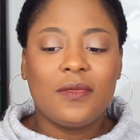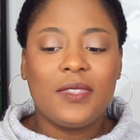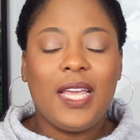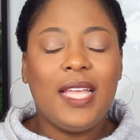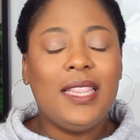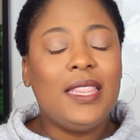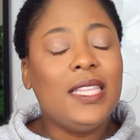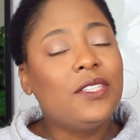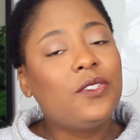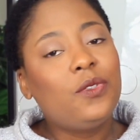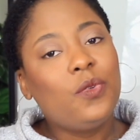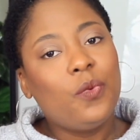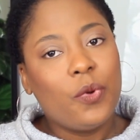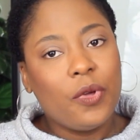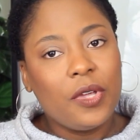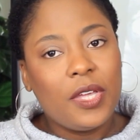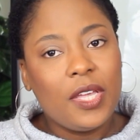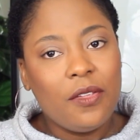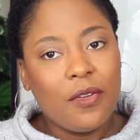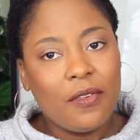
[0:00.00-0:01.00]
it needs to
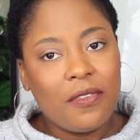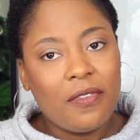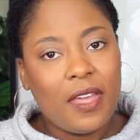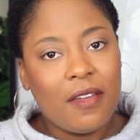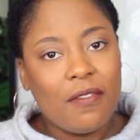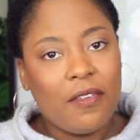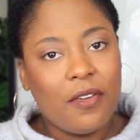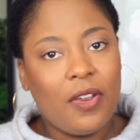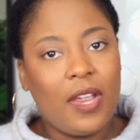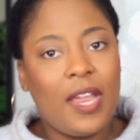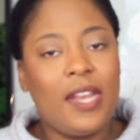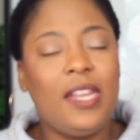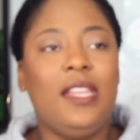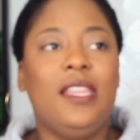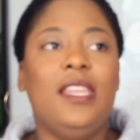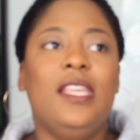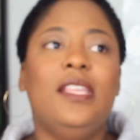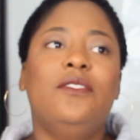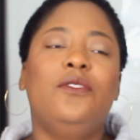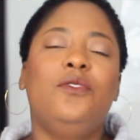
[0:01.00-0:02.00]
work in your favor and it
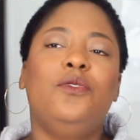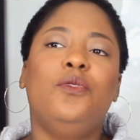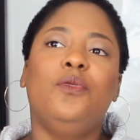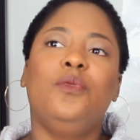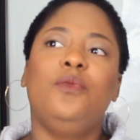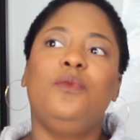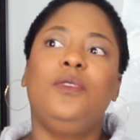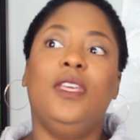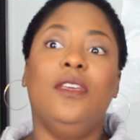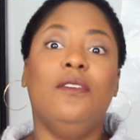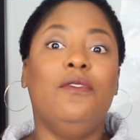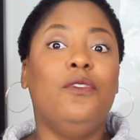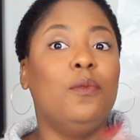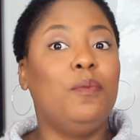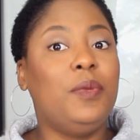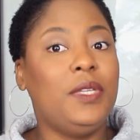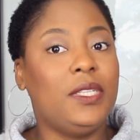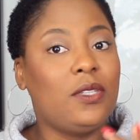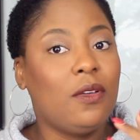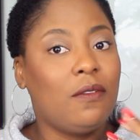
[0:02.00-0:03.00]
needs to give you
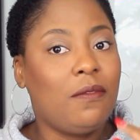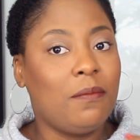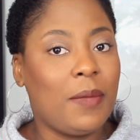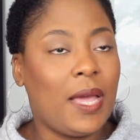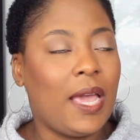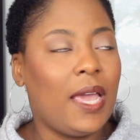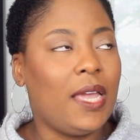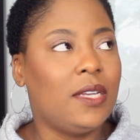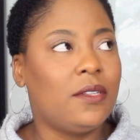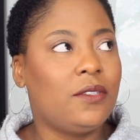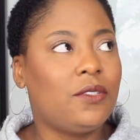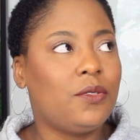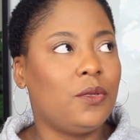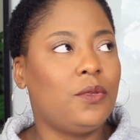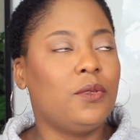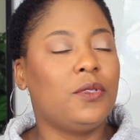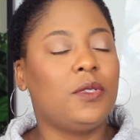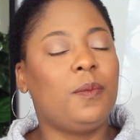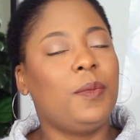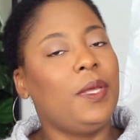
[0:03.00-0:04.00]
peace of mind, so
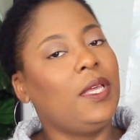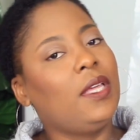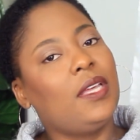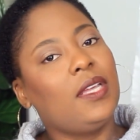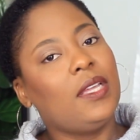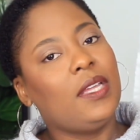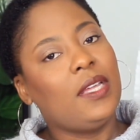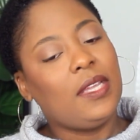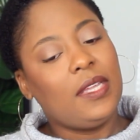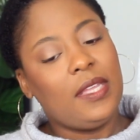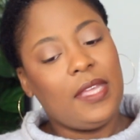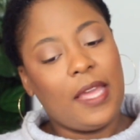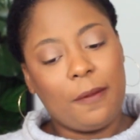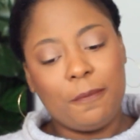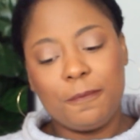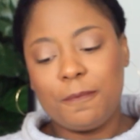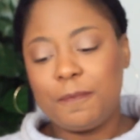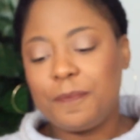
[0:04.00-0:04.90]
to speak. Yeah.